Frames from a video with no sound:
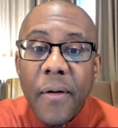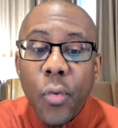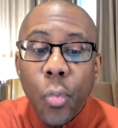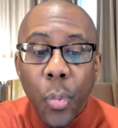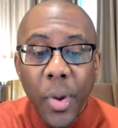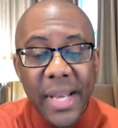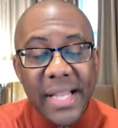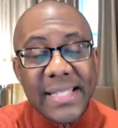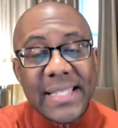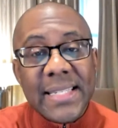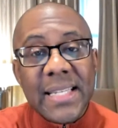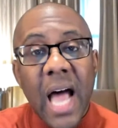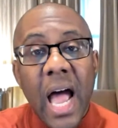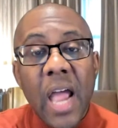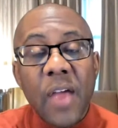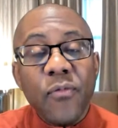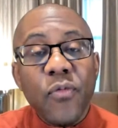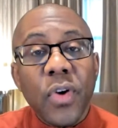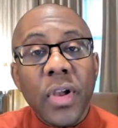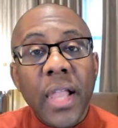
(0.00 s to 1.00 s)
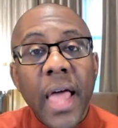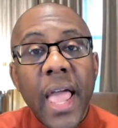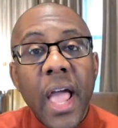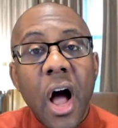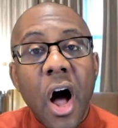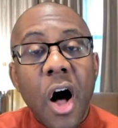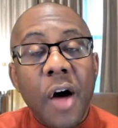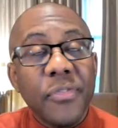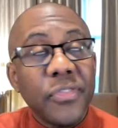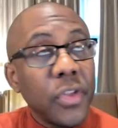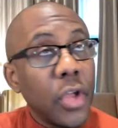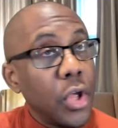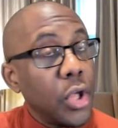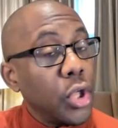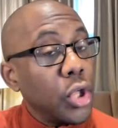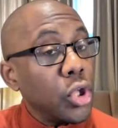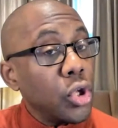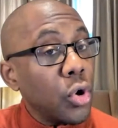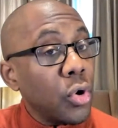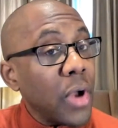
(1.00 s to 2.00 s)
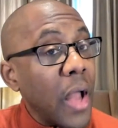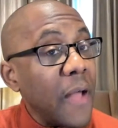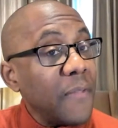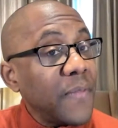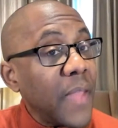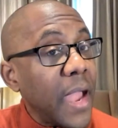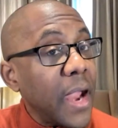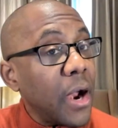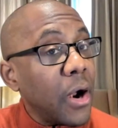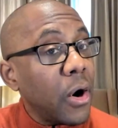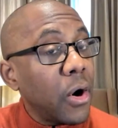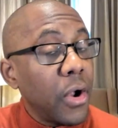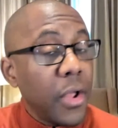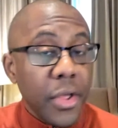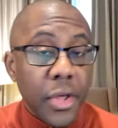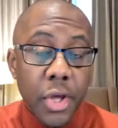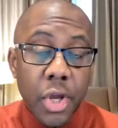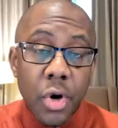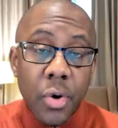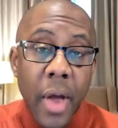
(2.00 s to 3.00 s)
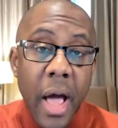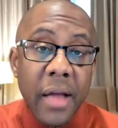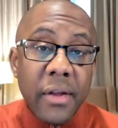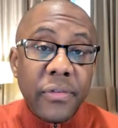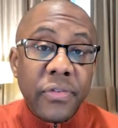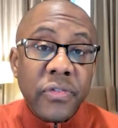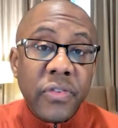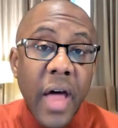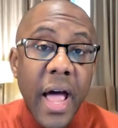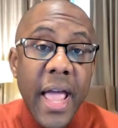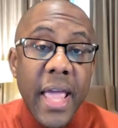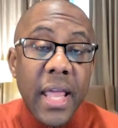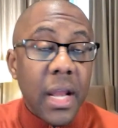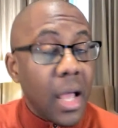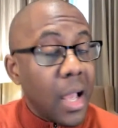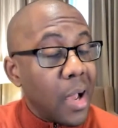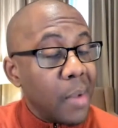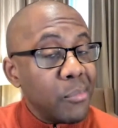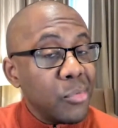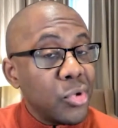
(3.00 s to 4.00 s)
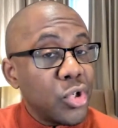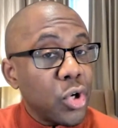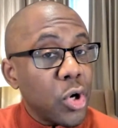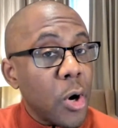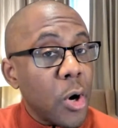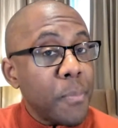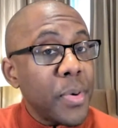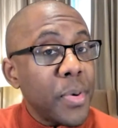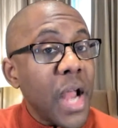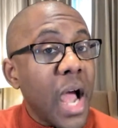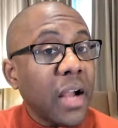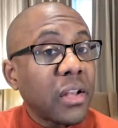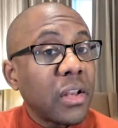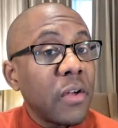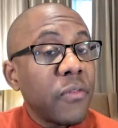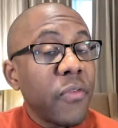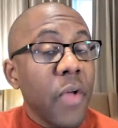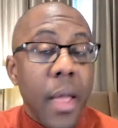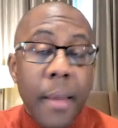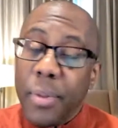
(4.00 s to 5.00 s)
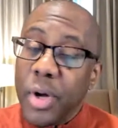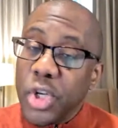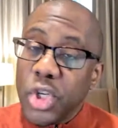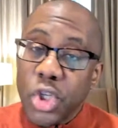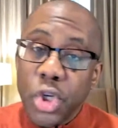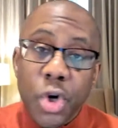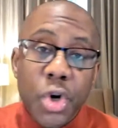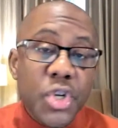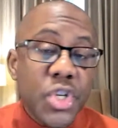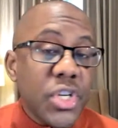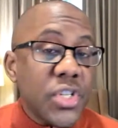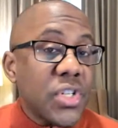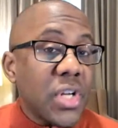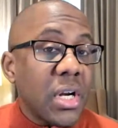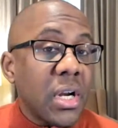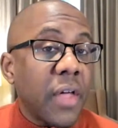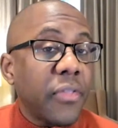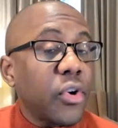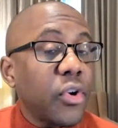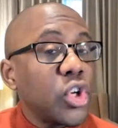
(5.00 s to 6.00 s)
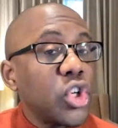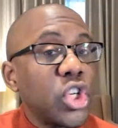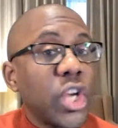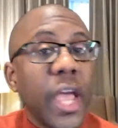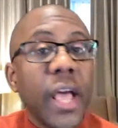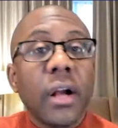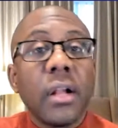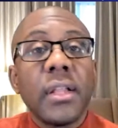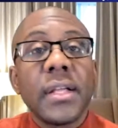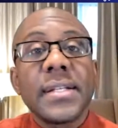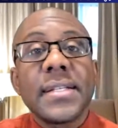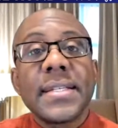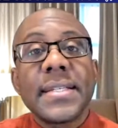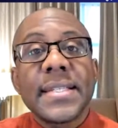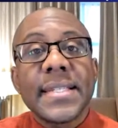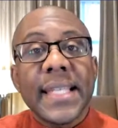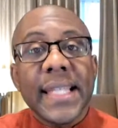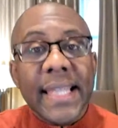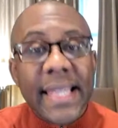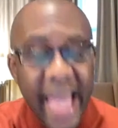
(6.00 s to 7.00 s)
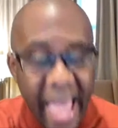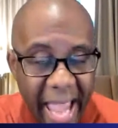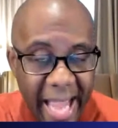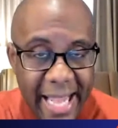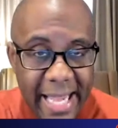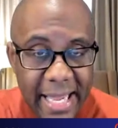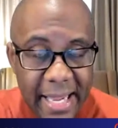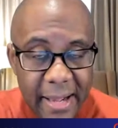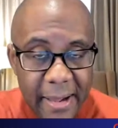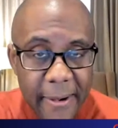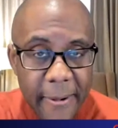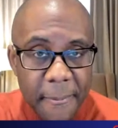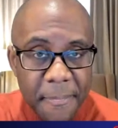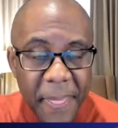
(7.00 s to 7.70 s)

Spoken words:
When it's time for layoffs, you're not there. You're out of sight. I'm sure you're productive, but you're just another channel in Slack.